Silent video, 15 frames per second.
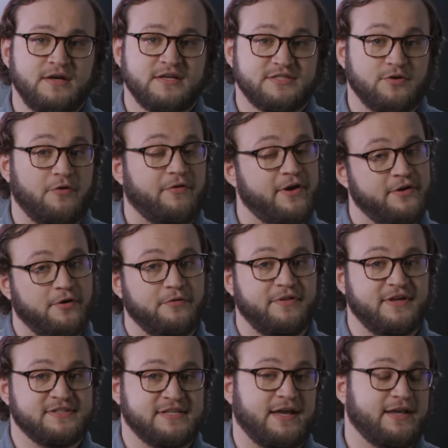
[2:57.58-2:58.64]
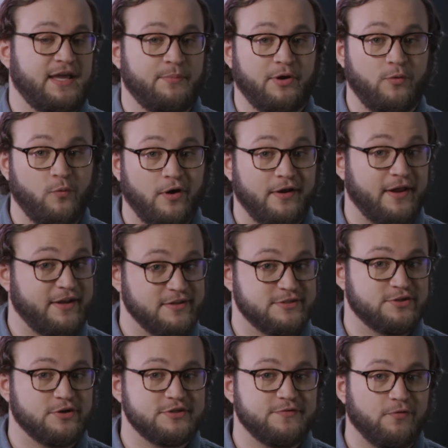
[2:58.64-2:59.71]
So if I know the exact game I want, I can
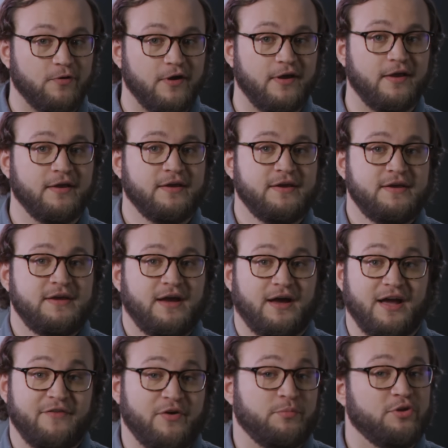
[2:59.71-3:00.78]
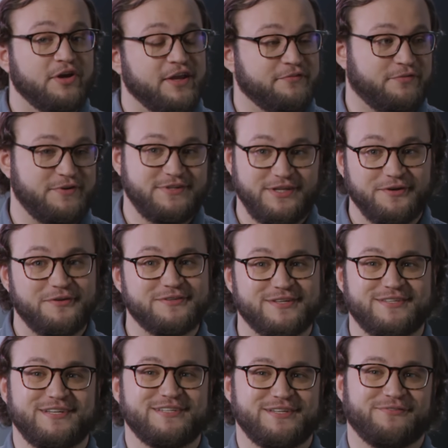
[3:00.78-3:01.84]
search for it. If I'm looking for deals,
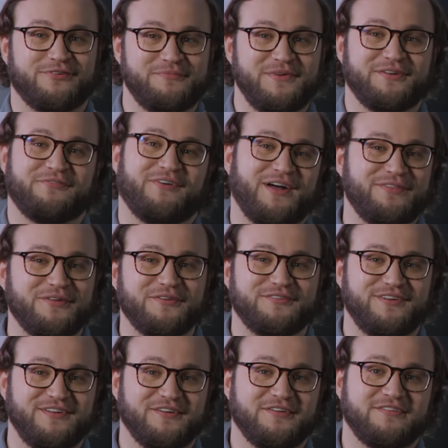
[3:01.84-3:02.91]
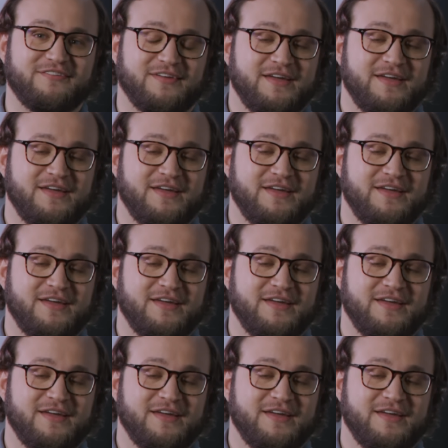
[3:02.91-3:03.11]
it's easy for me to find those deals.